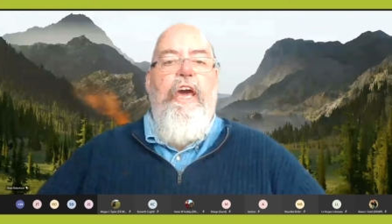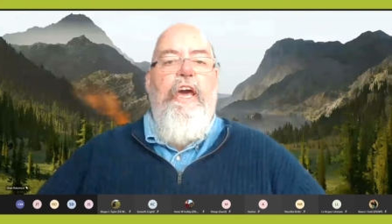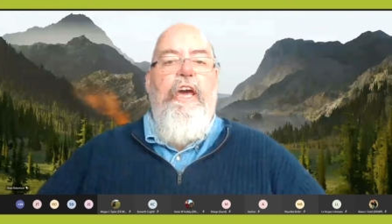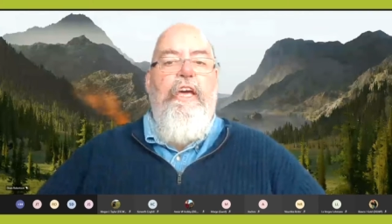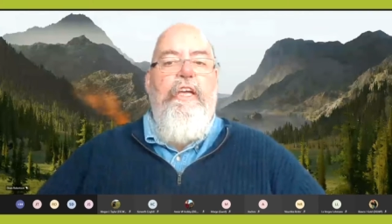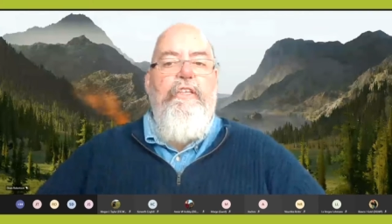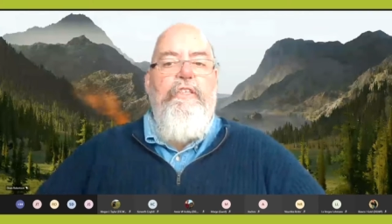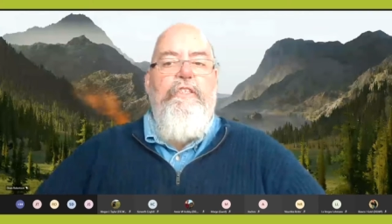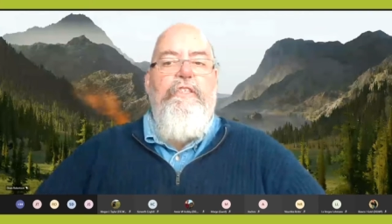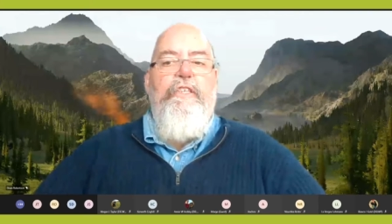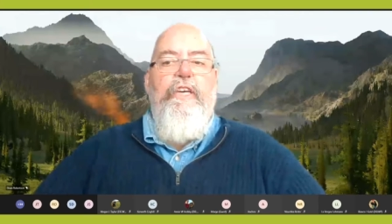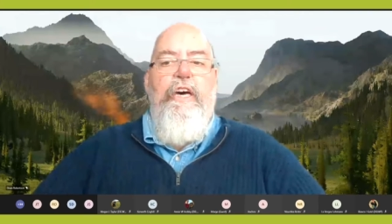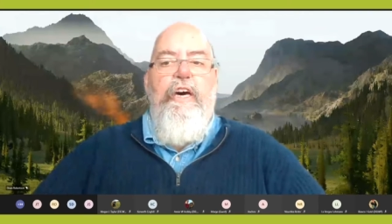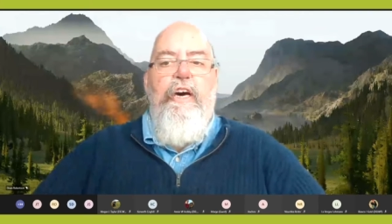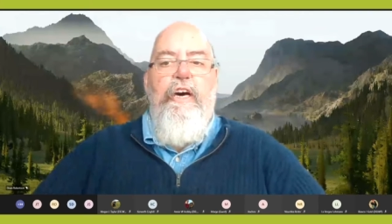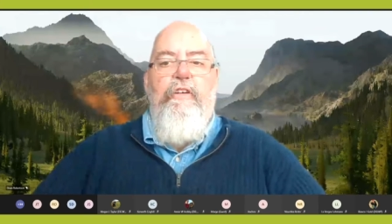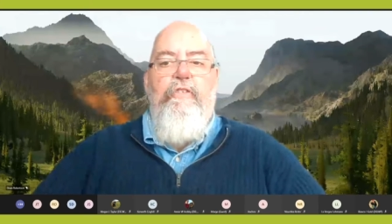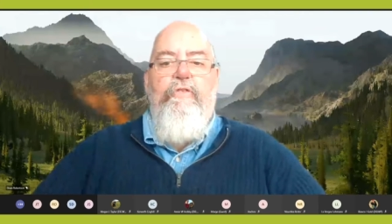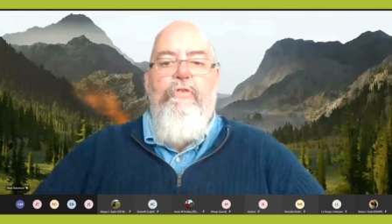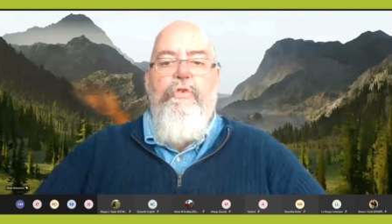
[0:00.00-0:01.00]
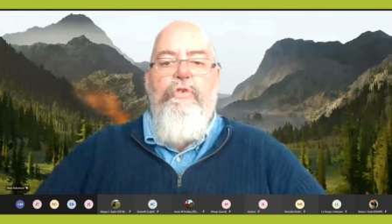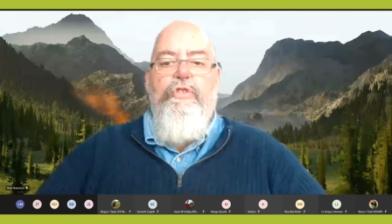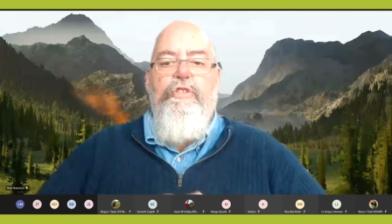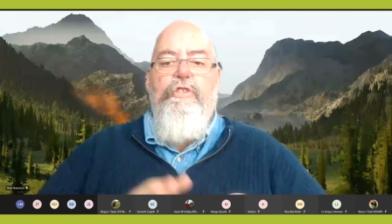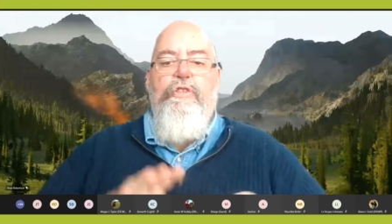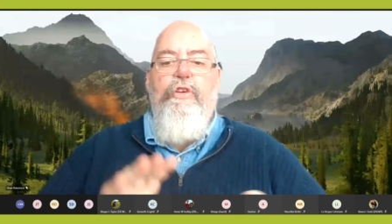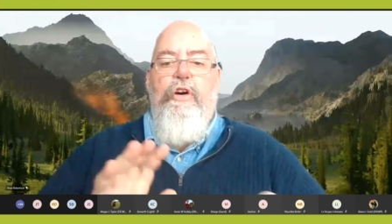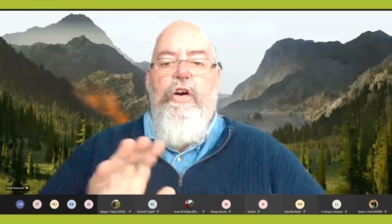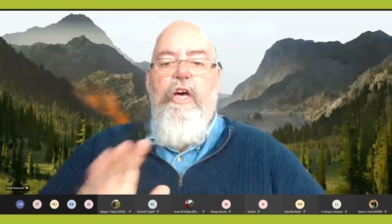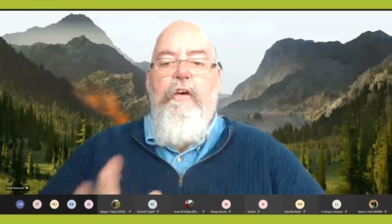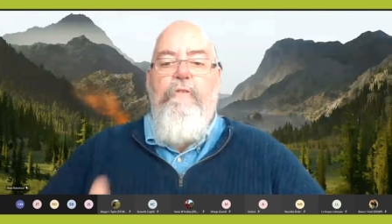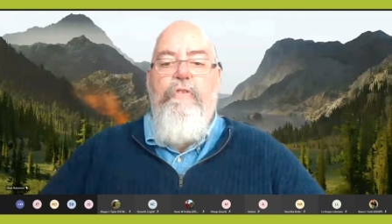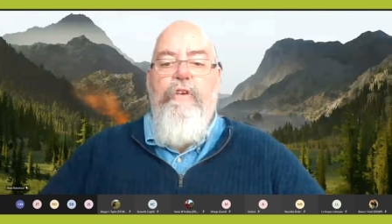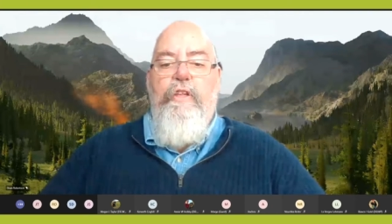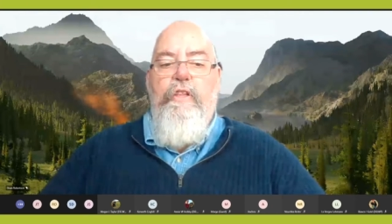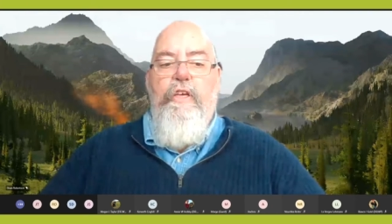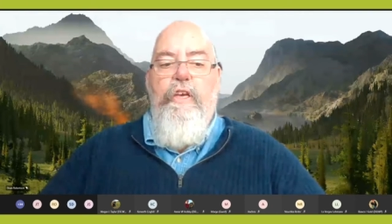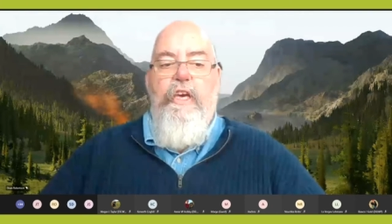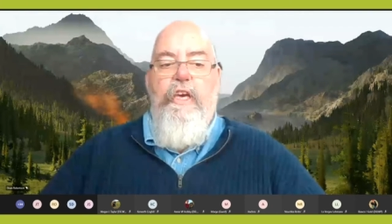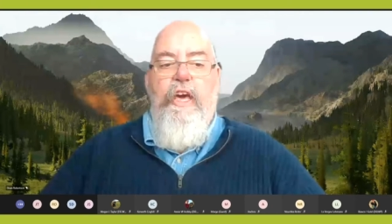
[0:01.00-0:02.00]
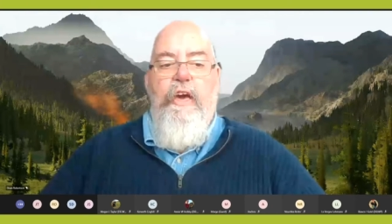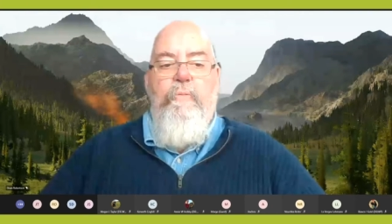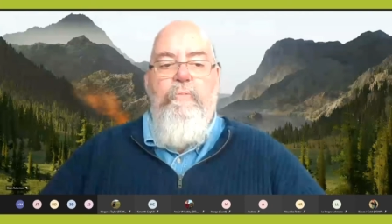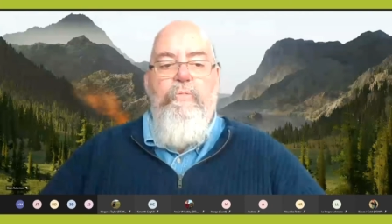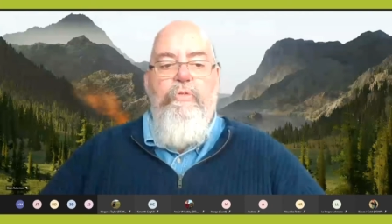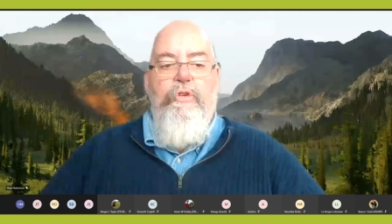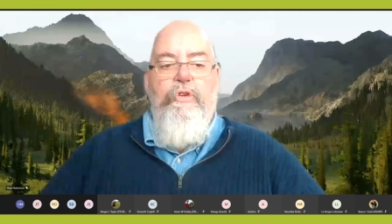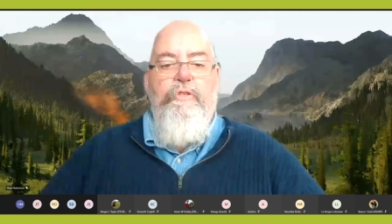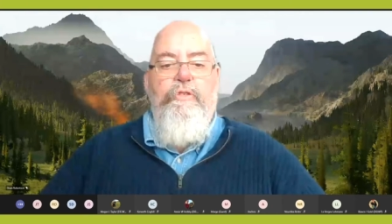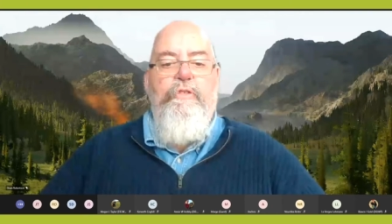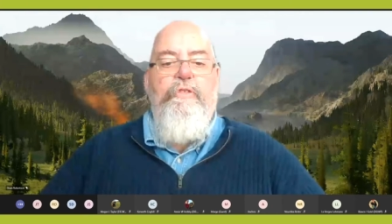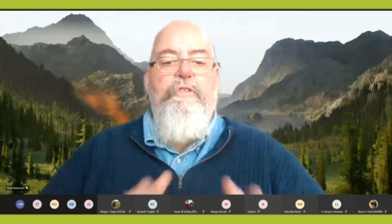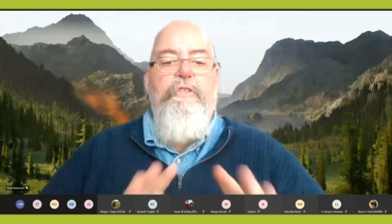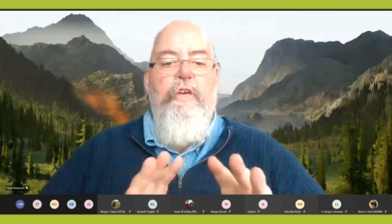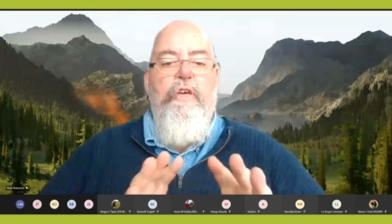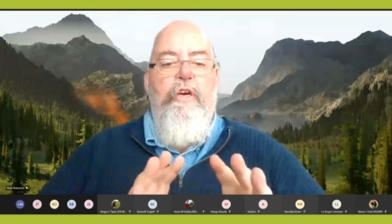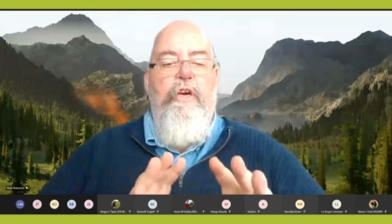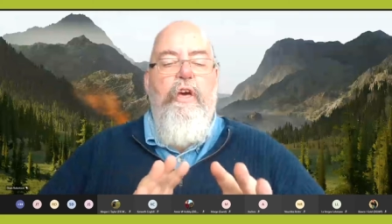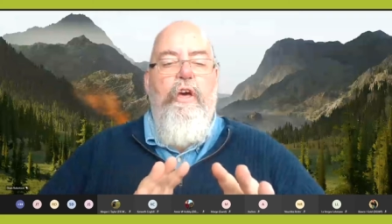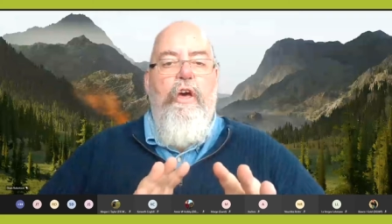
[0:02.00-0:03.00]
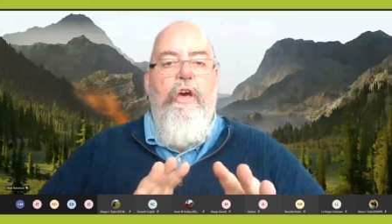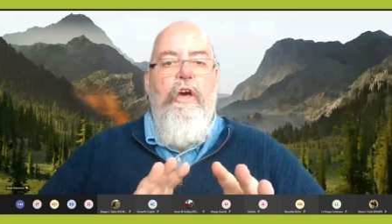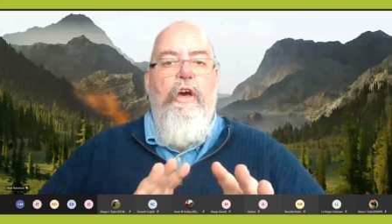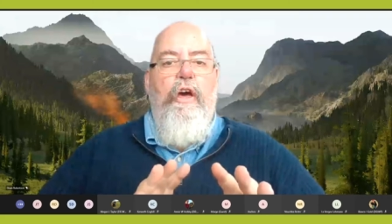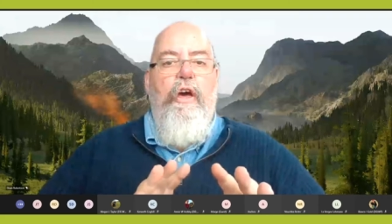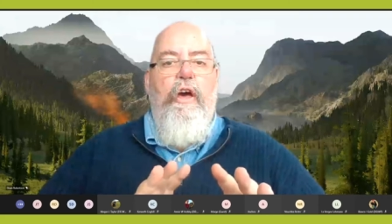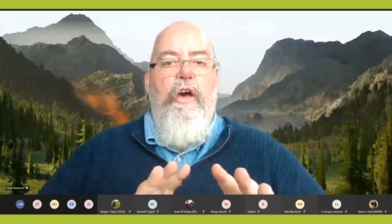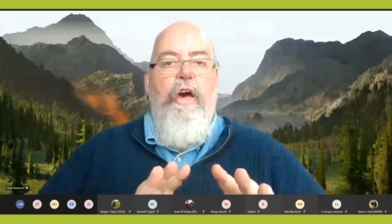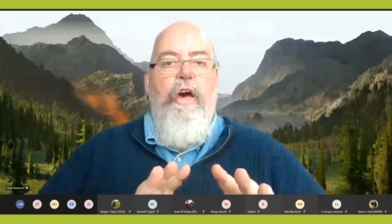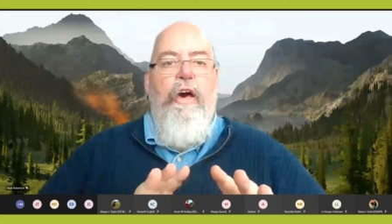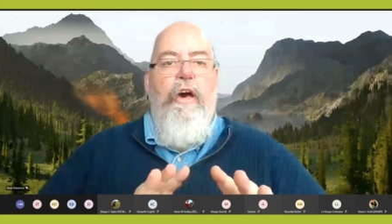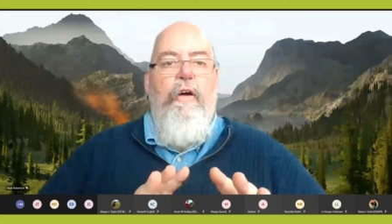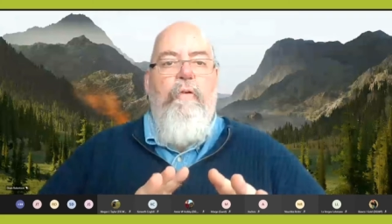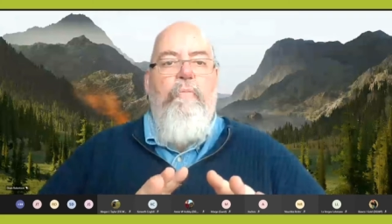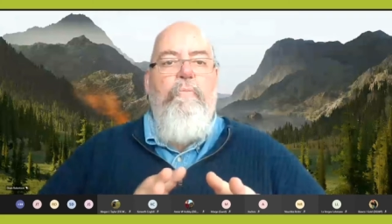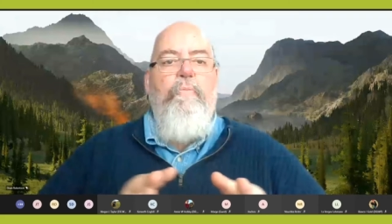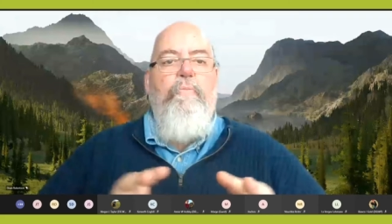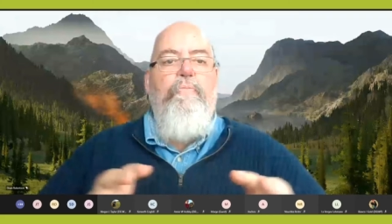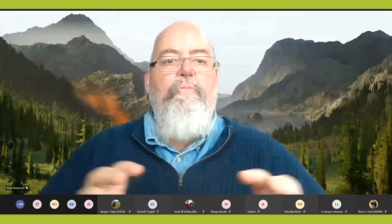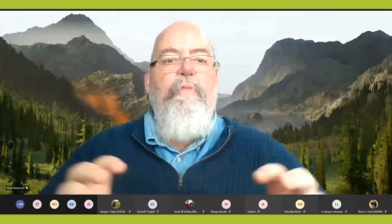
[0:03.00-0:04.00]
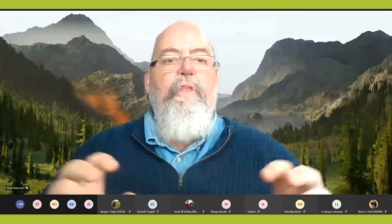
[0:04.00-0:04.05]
And uh, of course, not having the cameras uh,